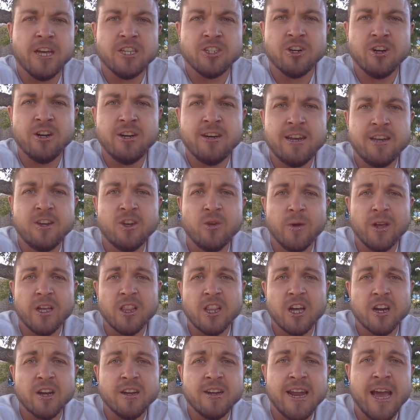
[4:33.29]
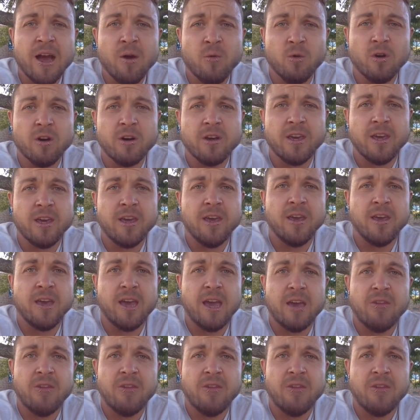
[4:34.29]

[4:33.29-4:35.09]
I started doing a lot of networking,